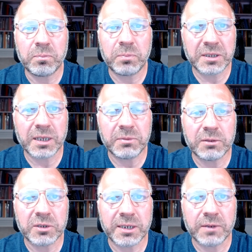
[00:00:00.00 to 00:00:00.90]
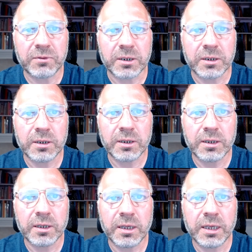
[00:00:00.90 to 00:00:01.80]
But something was different.
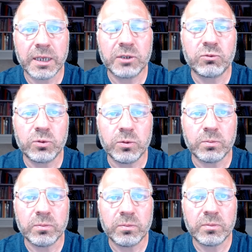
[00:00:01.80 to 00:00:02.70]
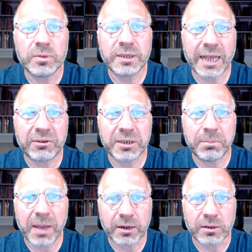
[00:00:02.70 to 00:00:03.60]
His room sounded
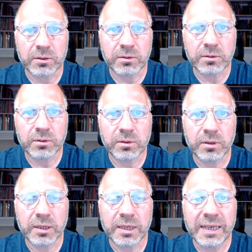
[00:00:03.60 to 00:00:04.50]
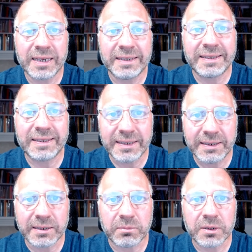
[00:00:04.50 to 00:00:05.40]
better. His
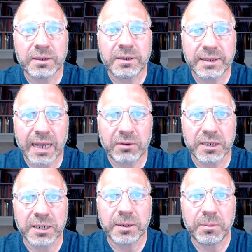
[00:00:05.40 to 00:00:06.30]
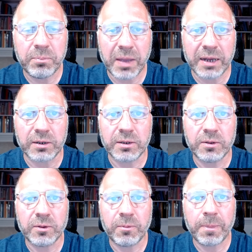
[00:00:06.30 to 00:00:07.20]
system sounded better.
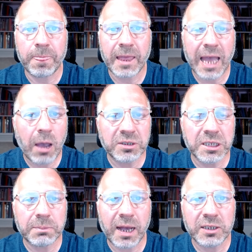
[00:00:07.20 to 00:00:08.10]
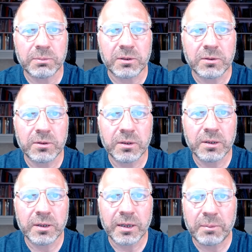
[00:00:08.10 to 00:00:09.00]
How is this possible?
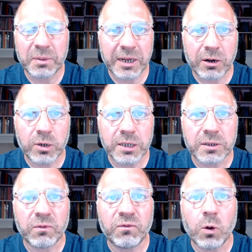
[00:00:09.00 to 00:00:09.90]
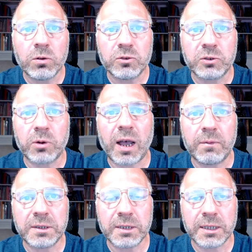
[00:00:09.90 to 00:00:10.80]
But there it was. Vocals were
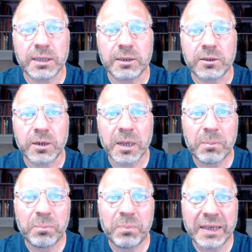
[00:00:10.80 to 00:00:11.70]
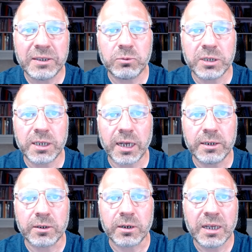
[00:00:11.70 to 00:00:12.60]
obviously clearer. Bass was
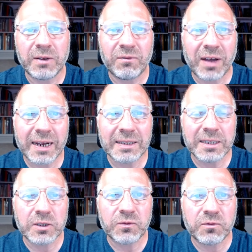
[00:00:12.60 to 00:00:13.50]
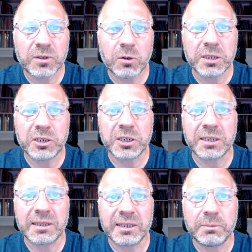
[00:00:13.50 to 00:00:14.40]
tighter violins floated just a
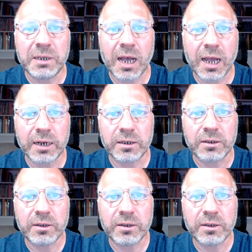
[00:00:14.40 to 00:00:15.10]
little bit higher.